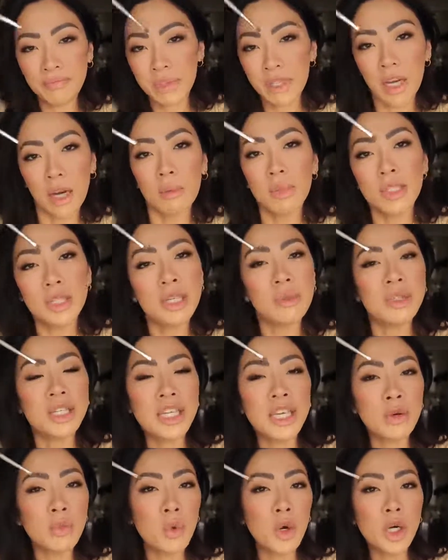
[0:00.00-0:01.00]
cumbersome
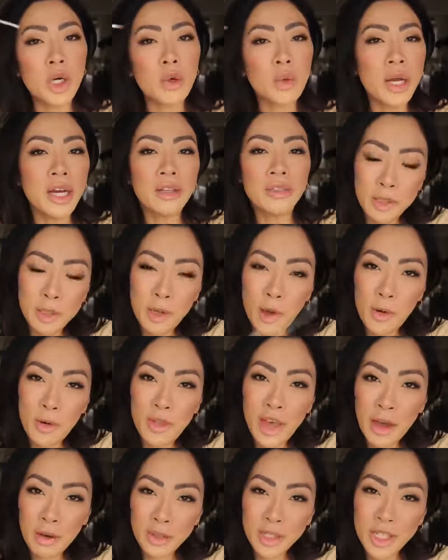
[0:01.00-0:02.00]
to work around. So
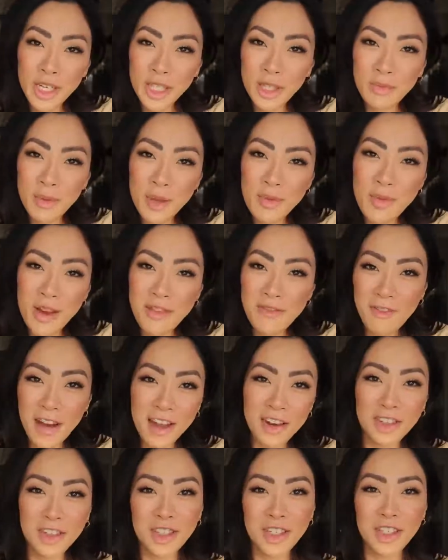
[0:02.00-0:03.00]
that would just be my
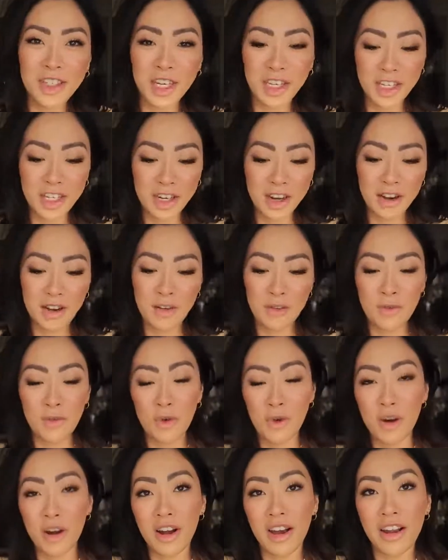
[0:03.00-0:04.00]
final suggestion
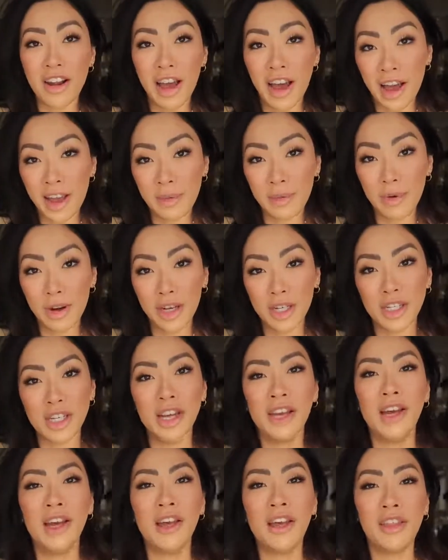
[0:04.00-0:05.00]
for an eye brush.
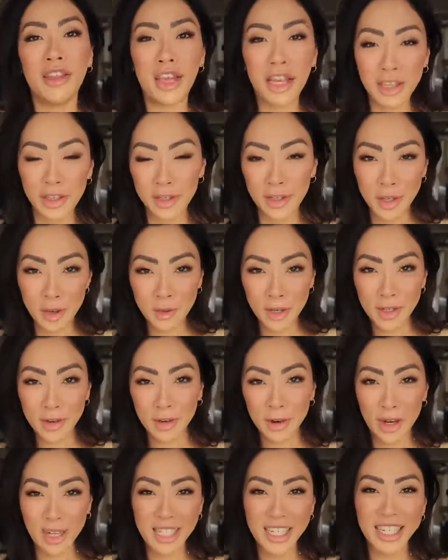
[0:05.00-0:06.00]
Thank you so much
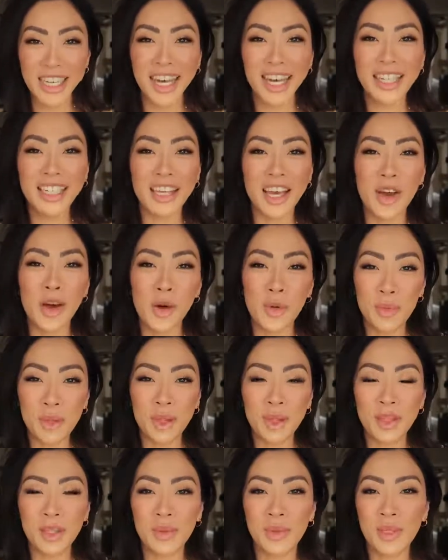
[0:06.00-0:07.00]
for watching, guys. I hope
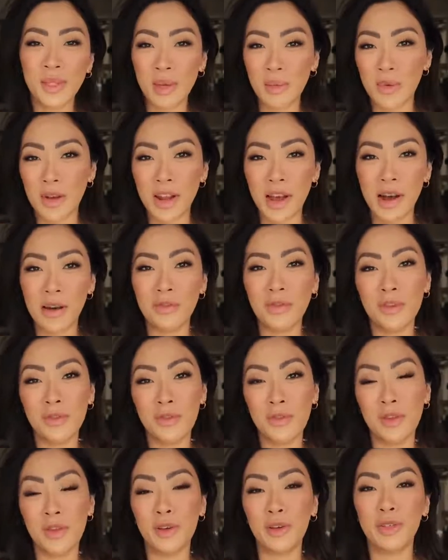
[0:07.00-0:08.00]
that this was somewhat helpful
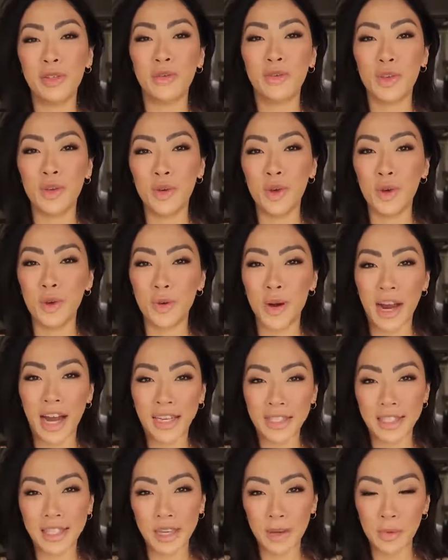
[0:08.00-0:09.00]
for those of you who were
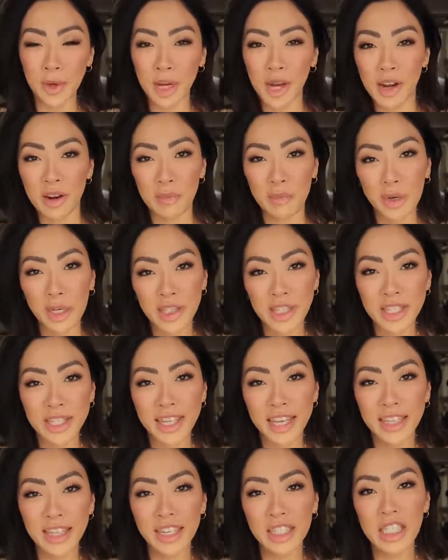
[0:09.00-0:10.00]
asking what kind of brushes
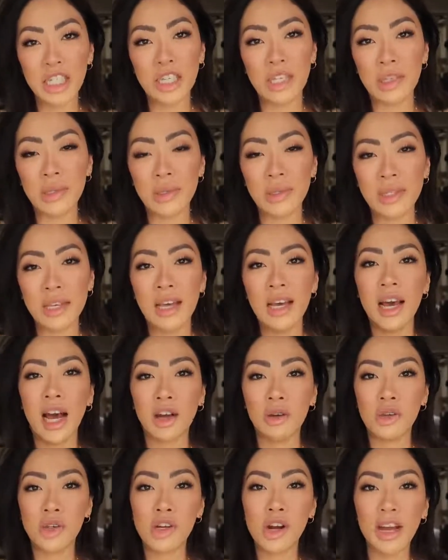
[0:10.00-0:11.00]
I like to use.
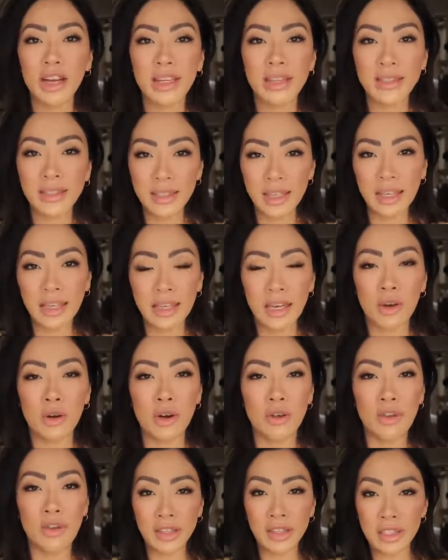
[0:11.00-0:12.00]
I would try and link, or
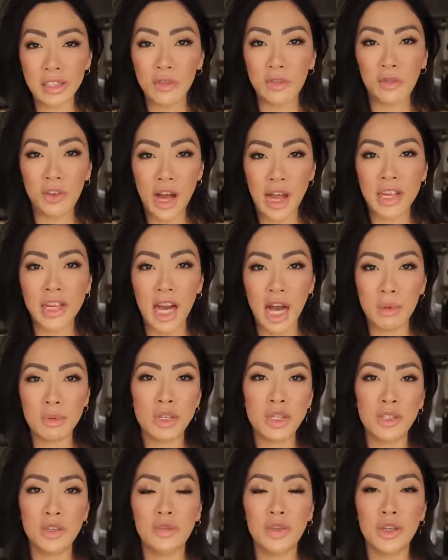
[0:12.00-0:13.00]
least find
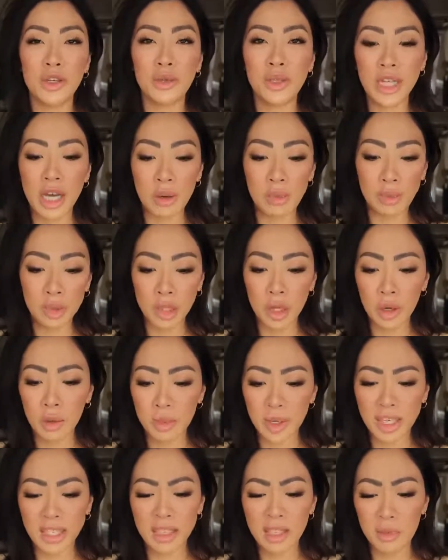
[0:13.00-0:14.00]
options for you down below,
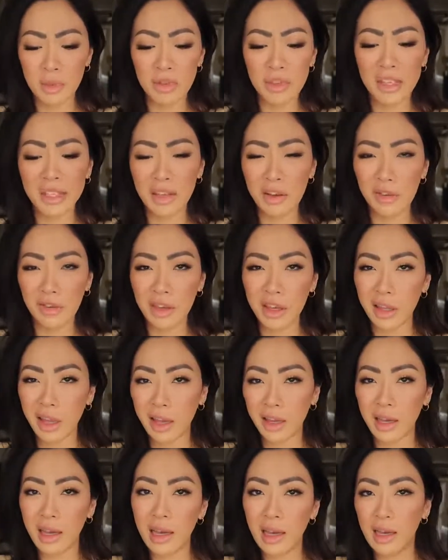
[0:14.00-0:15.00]
because some of these I feel
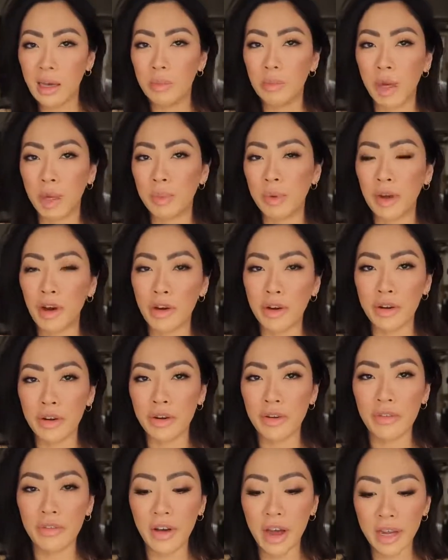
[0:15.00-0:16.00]
like might be harder
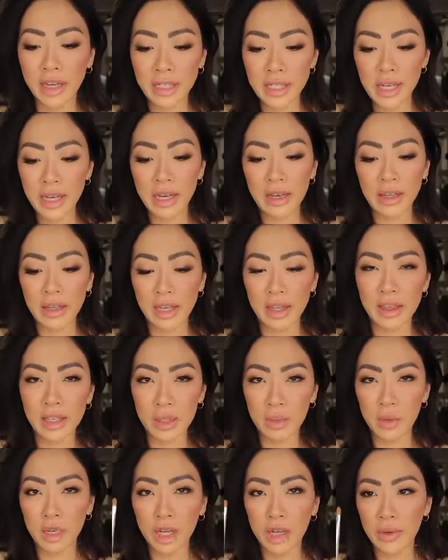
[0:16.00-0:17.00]
to find. Like
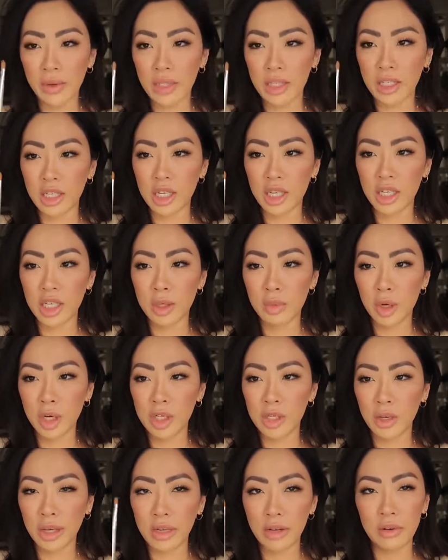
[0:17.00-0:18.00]
this one I know is a TG
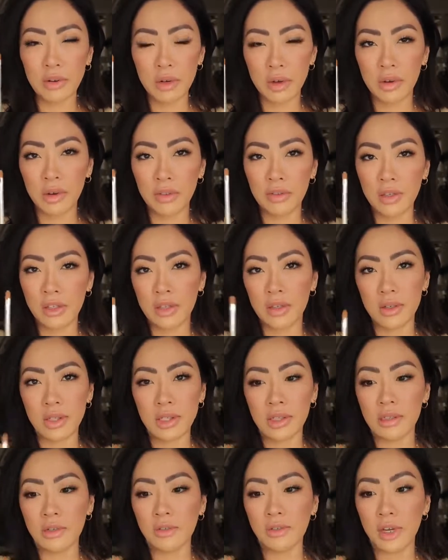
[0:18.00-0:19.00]
brush, so I don't know if these are
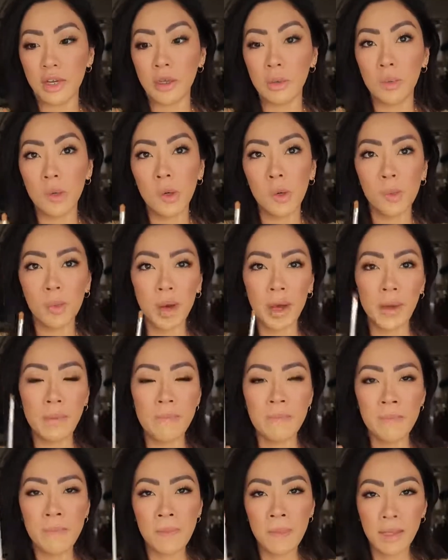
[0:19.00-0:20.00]
still available, but
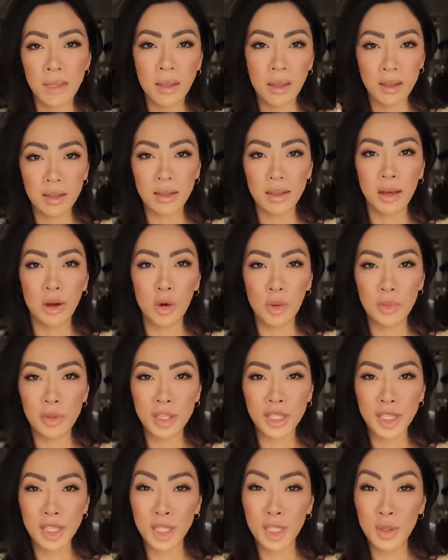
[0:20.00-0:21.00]
hope
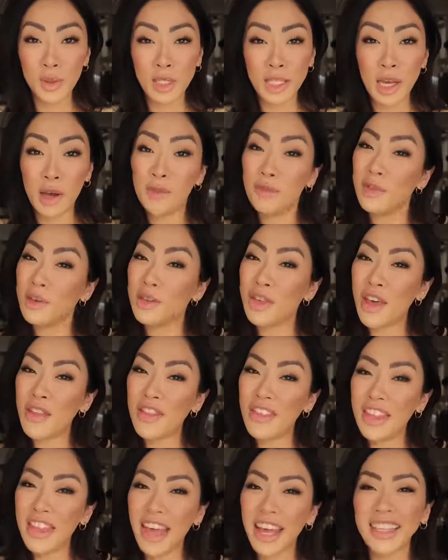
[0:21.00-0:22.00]
that this was helpful
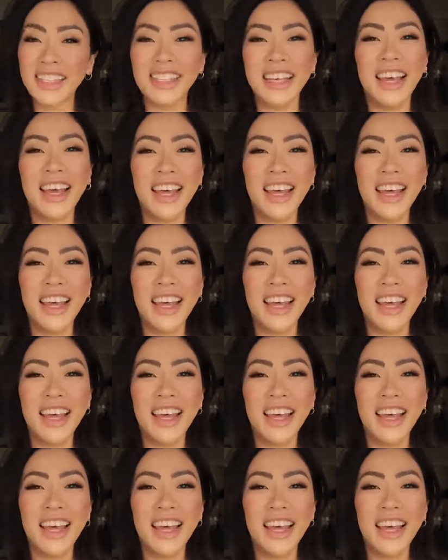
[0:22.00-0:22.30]
nonetheless.